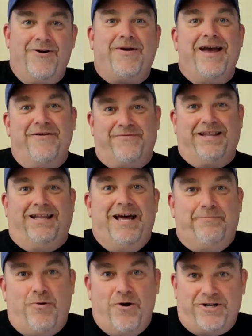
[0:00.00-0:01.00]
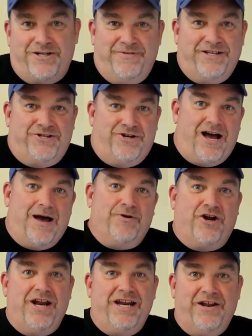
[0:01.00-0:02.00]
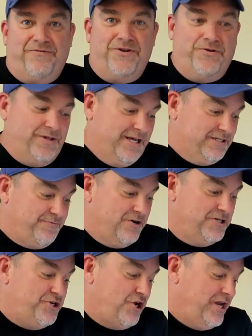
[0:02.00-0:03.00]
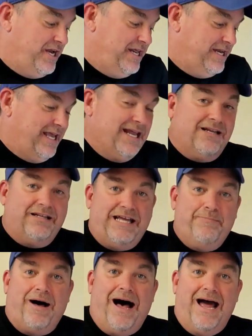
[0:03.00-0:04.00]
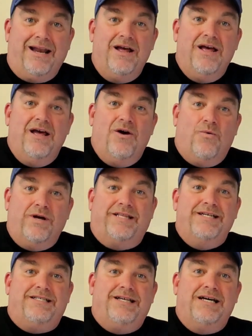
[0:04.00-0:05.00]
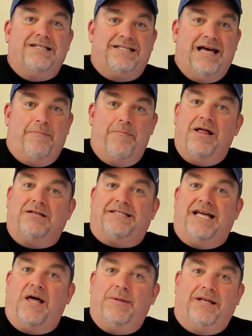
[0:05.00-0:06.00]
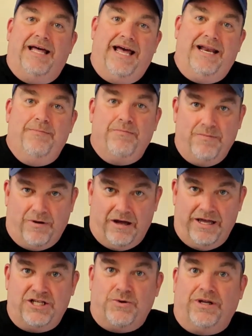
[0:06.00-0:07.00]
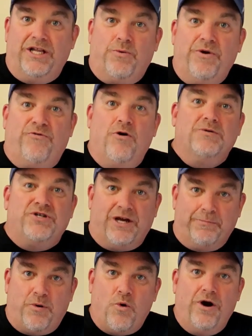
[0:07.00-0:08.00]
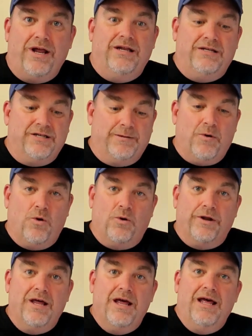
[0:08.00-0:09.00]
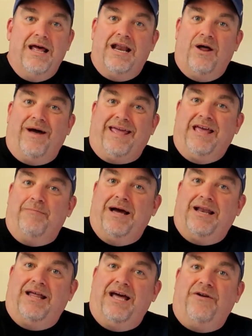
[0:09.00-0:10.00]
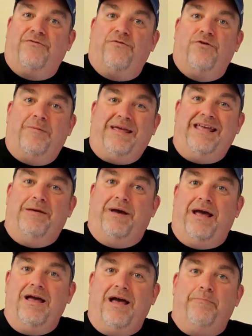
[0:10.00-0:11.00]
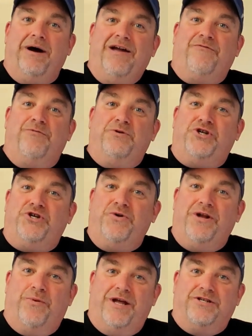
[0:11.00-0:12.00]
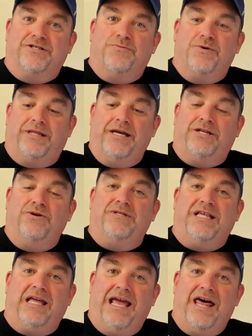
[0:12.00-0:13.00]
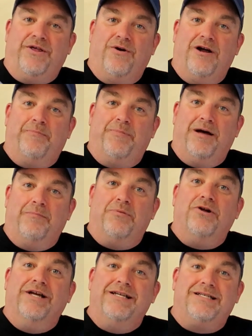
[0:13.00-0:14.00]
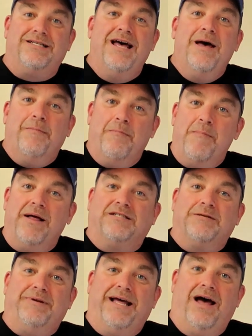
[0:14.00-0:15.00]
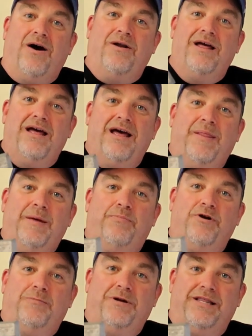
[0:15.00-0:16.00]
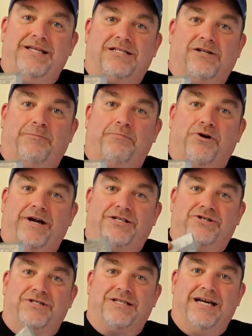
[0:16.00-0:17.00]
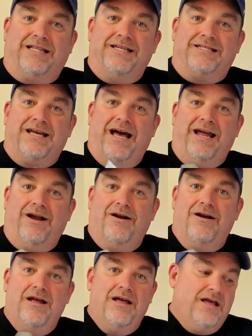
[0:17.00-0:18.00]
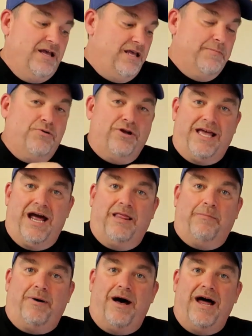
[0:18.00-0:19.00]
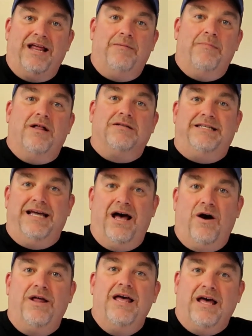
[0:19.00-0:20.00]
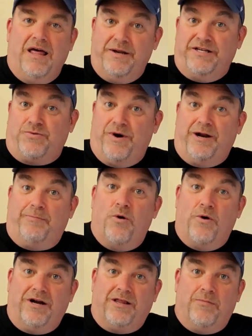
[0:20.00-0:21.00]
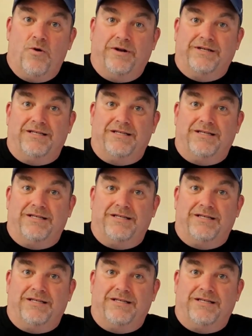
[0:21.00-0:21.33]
Okay, for the lead portion of this job, you're going to need a few things. First, you're going to need to get a lee pot. What this does is that melts down the lead into a liquid form so you can pour it into the mold. Now, I get my lead from eBay. I buy it from shooting ranges, and what they do is they gather up bullets, melt them down, and they put them into these little bricks, just like this guy here. You put that in the pot, it melts down, and then it's ready to pour into the mold